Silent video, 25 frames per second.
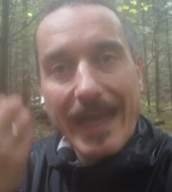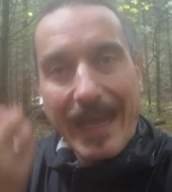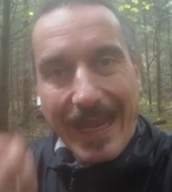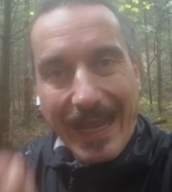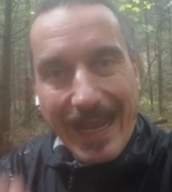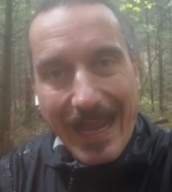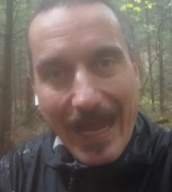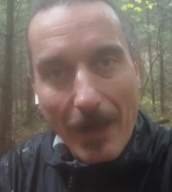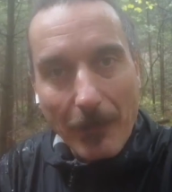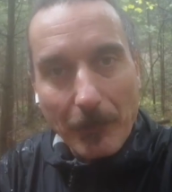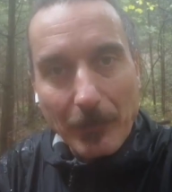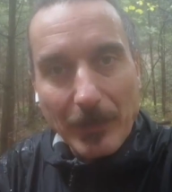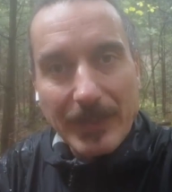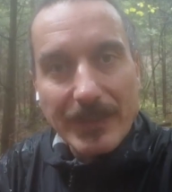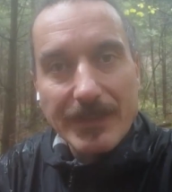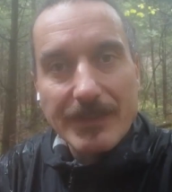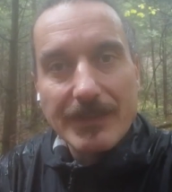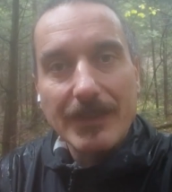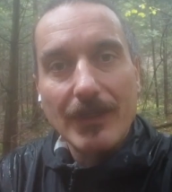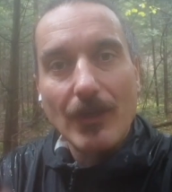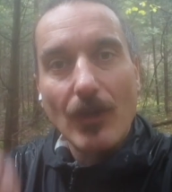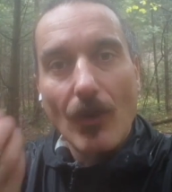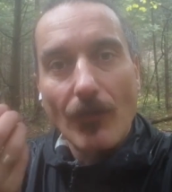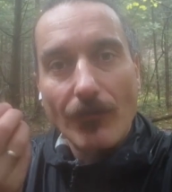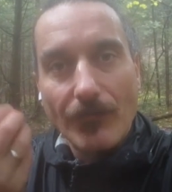habit
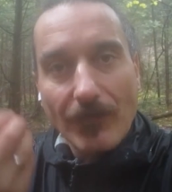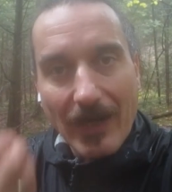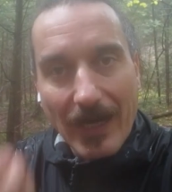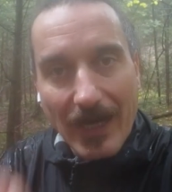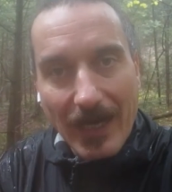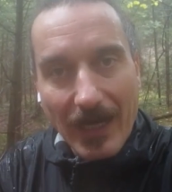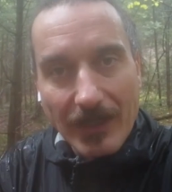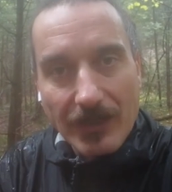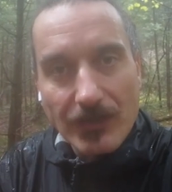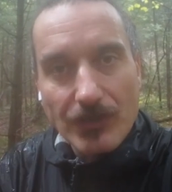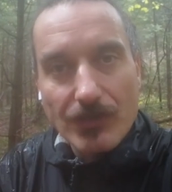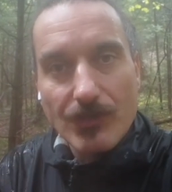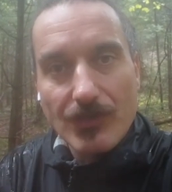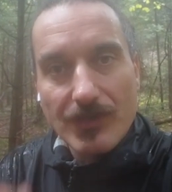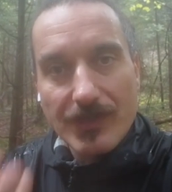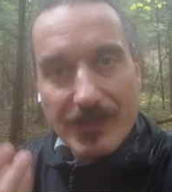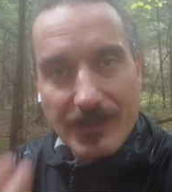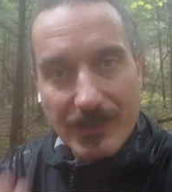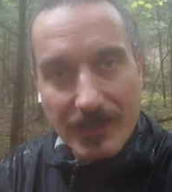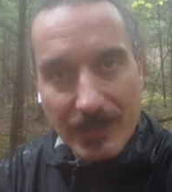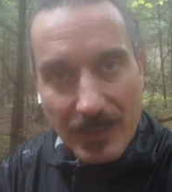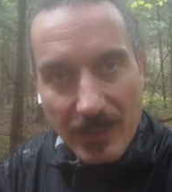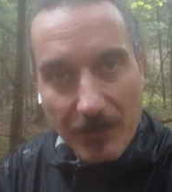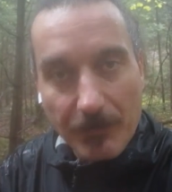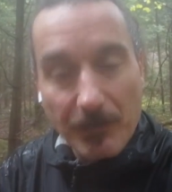of
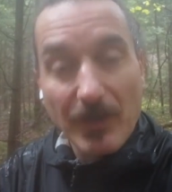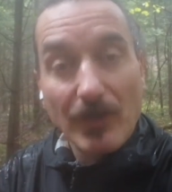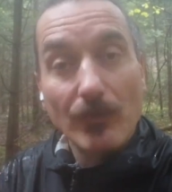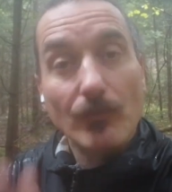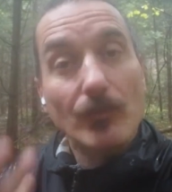undersleeping